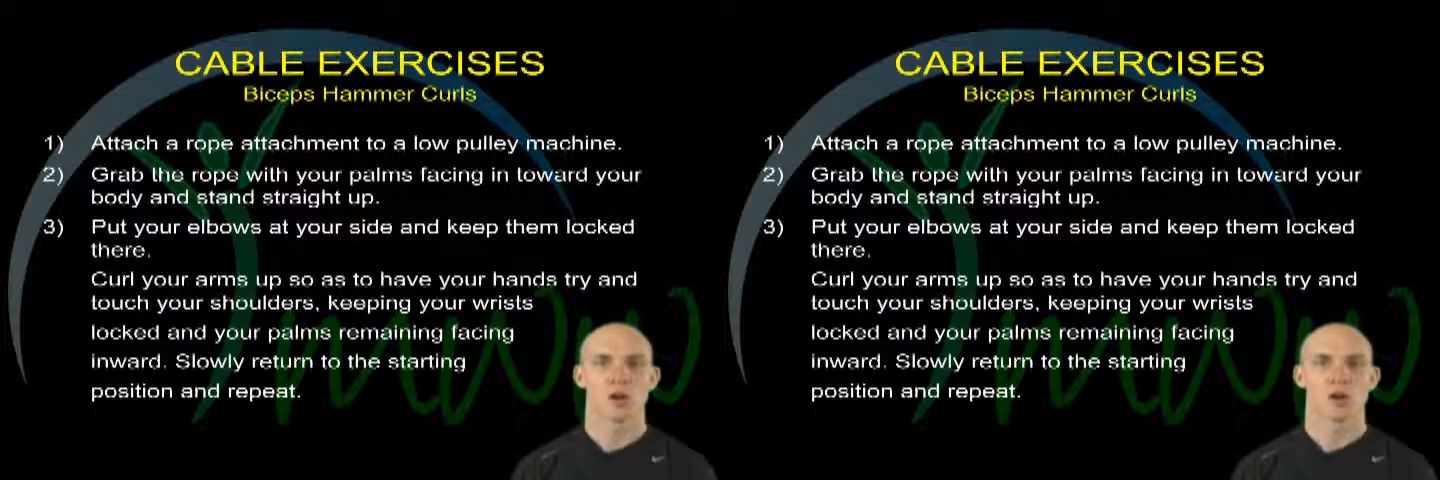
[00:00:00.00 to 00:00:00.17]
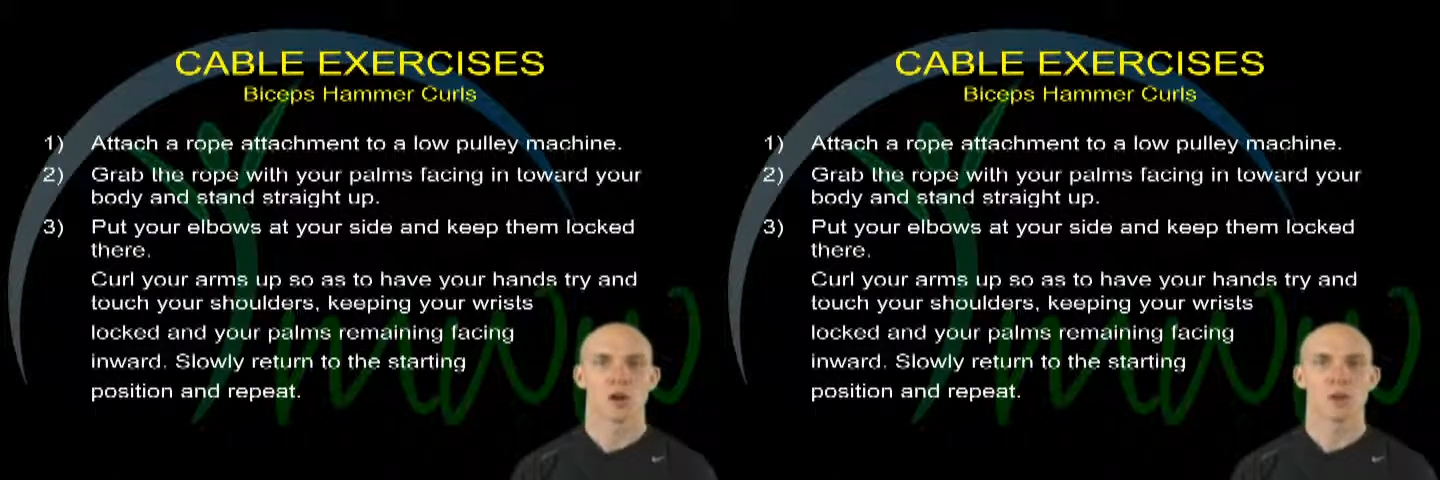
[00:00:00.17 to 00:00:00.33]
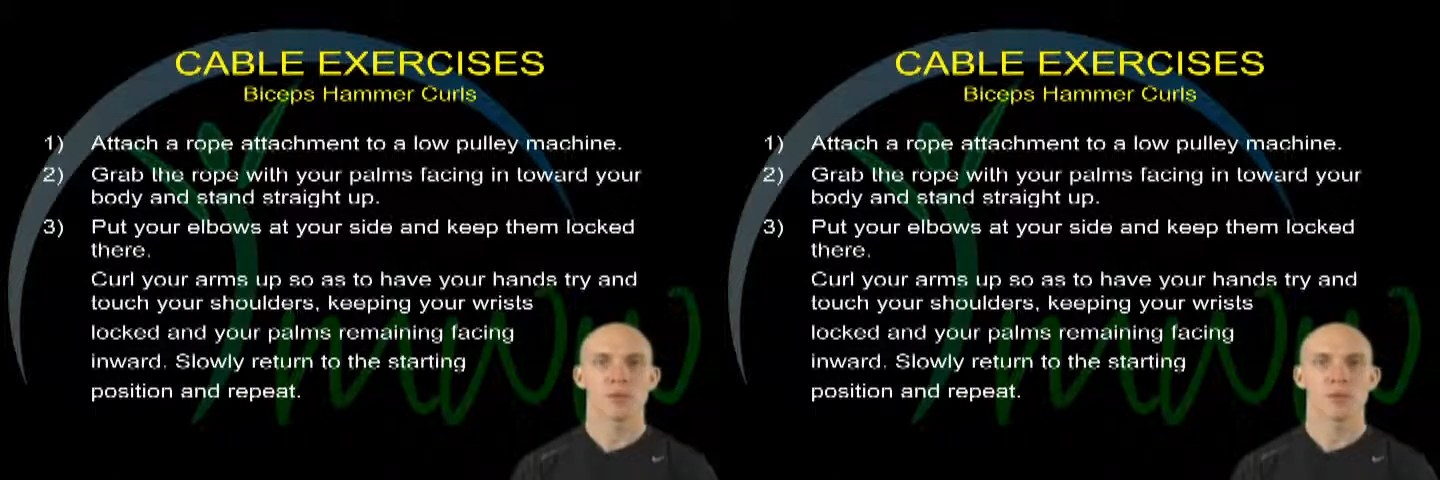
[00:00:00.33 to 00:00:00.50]

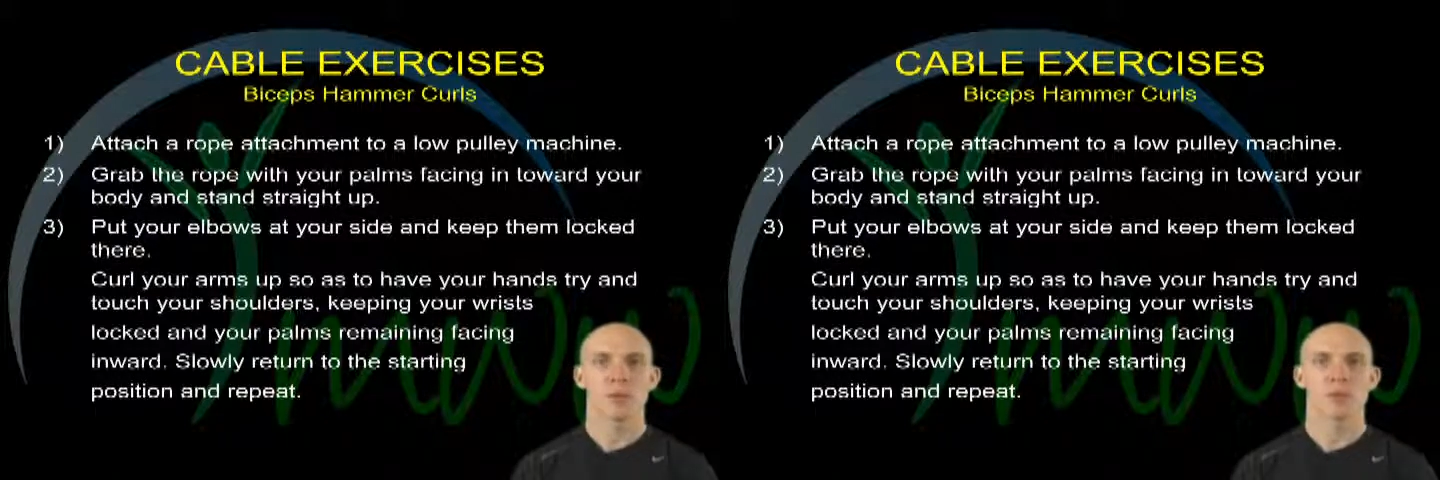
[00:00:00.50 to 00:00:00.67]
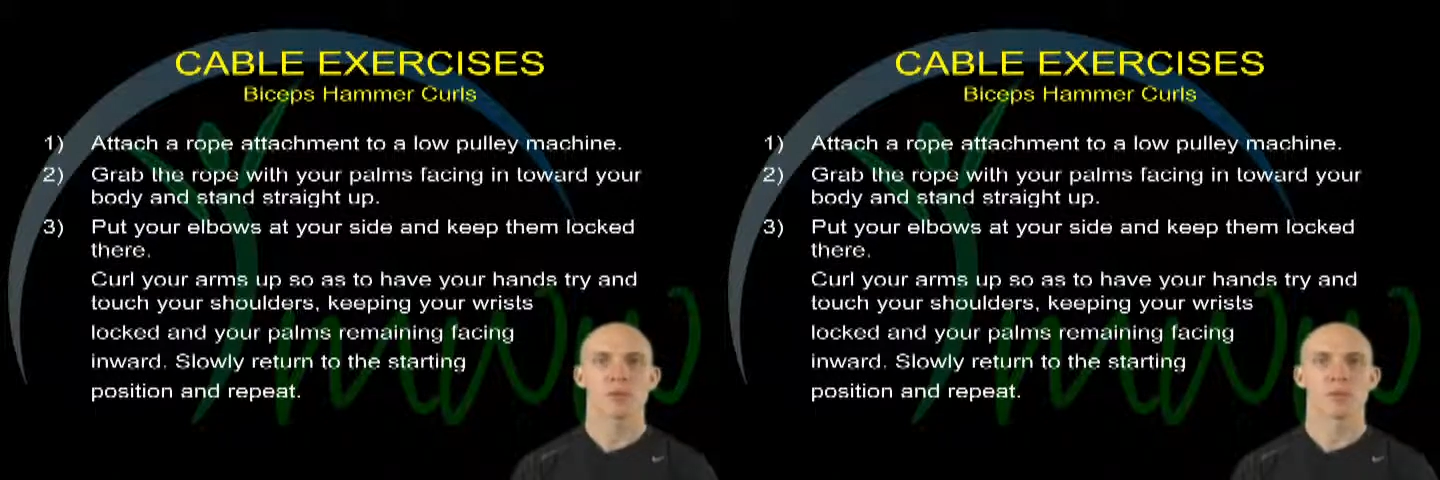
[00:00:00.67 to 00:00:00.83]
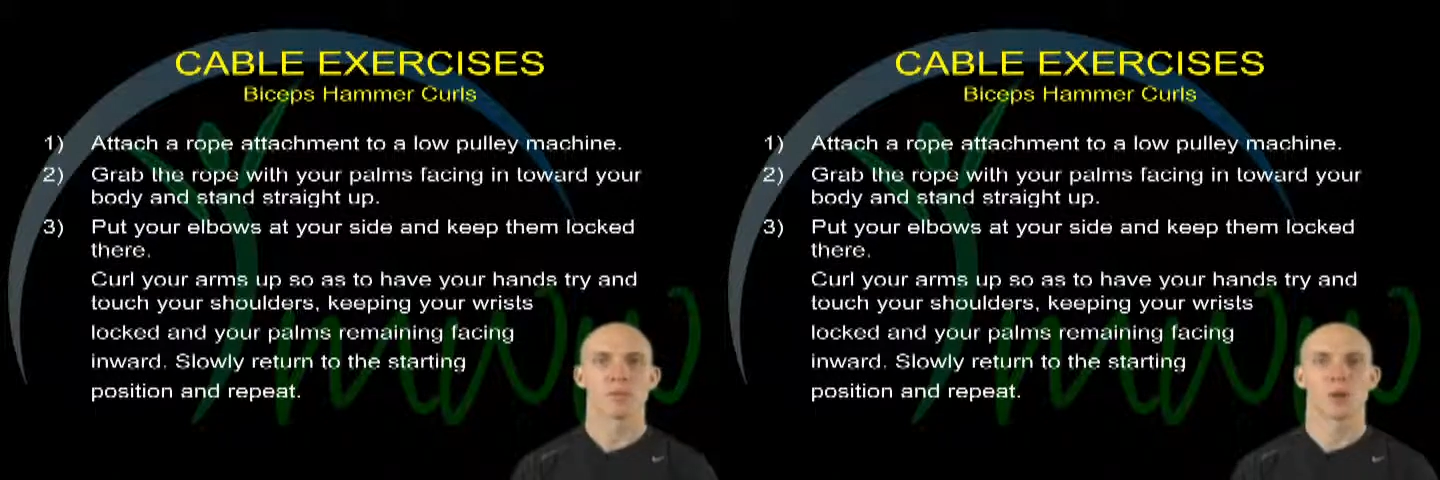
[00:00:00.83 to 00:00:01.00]
Grab the
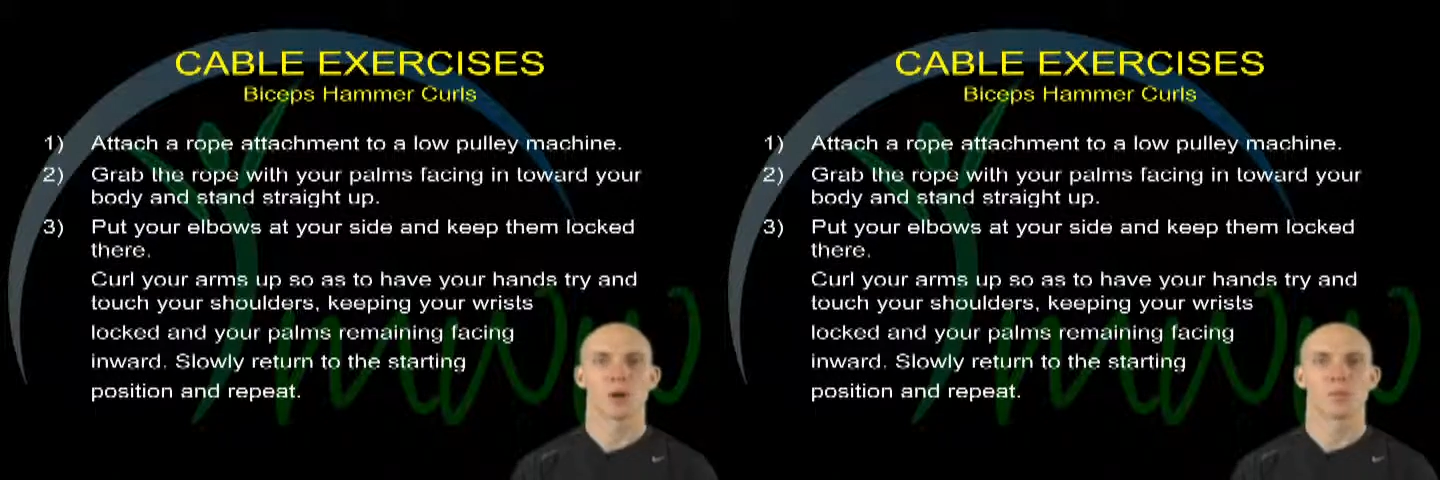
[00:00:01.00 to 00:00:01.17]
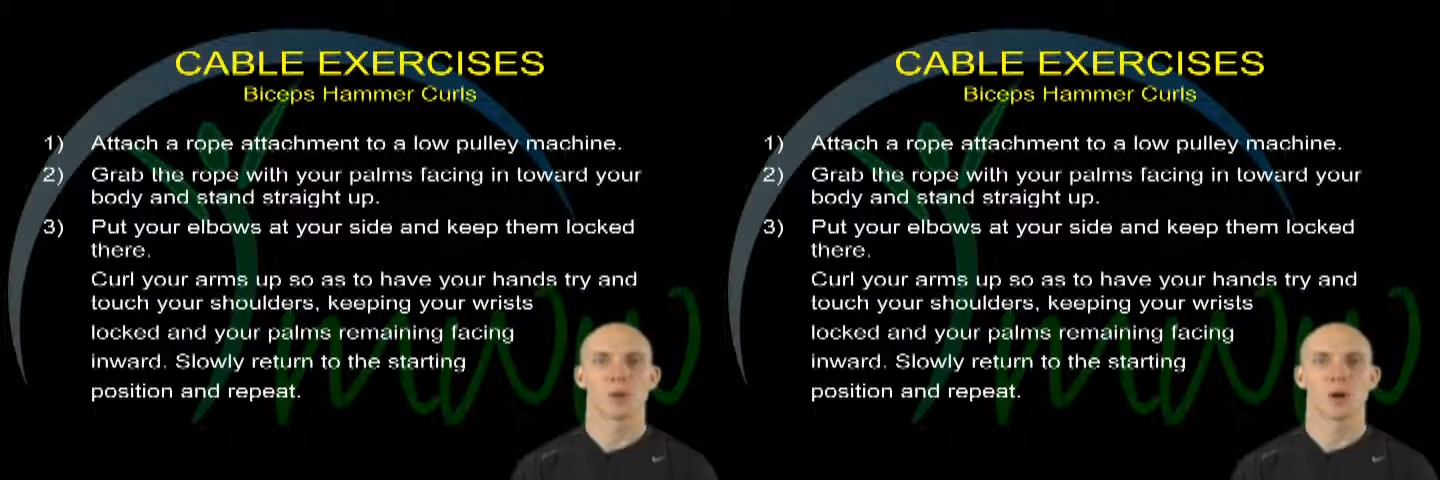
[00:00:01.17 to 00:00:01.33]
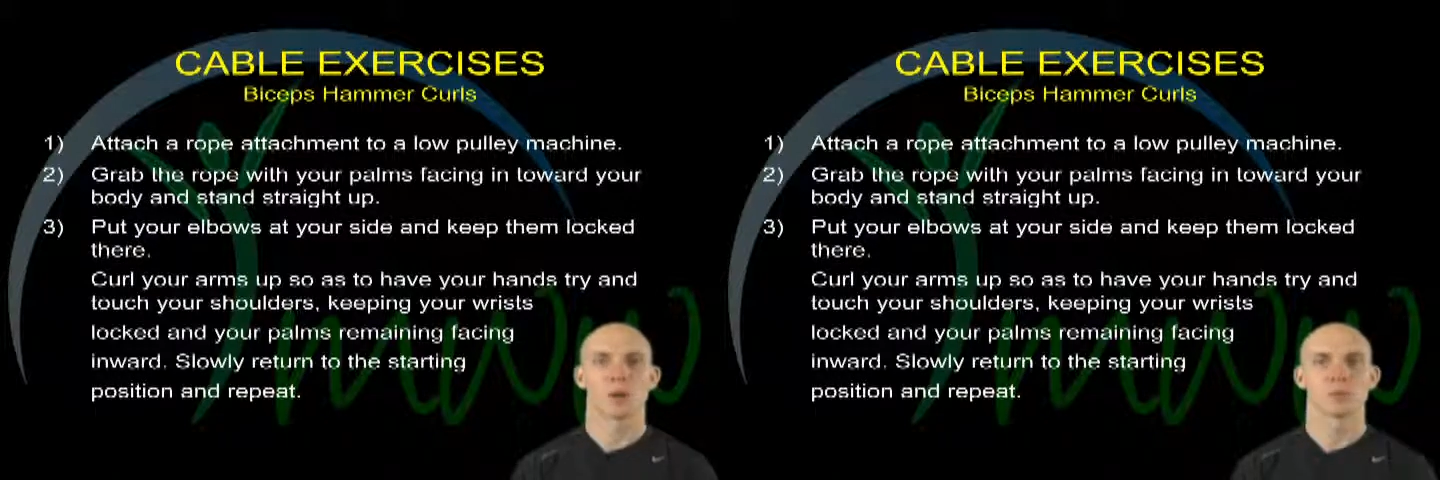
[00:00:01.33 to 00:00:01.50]
rope with both
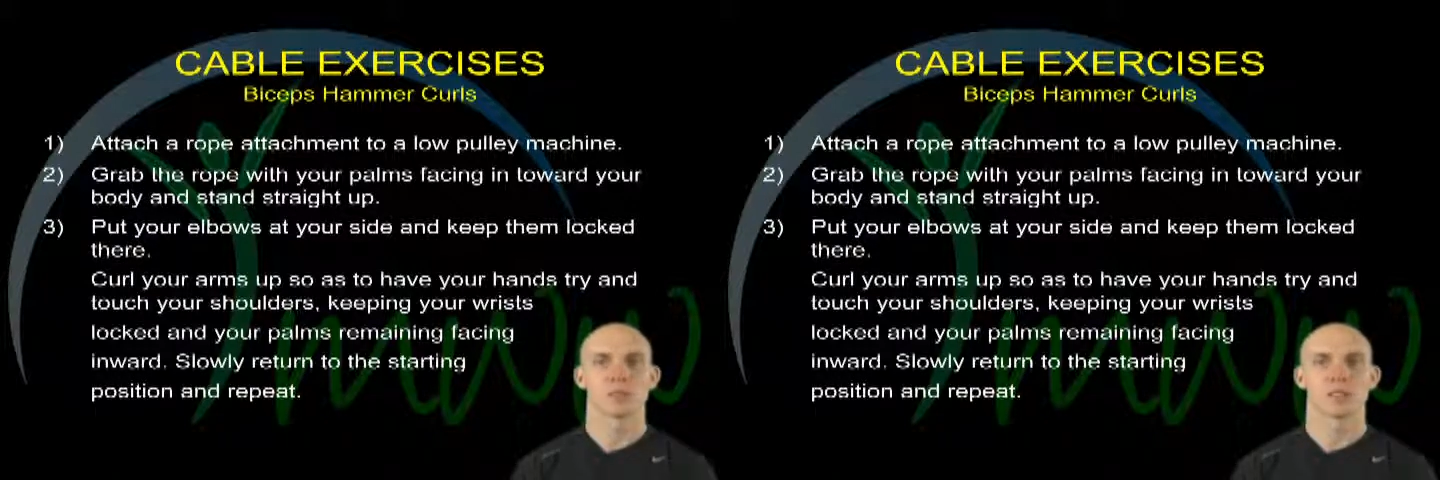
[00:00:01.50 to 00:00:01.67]
palms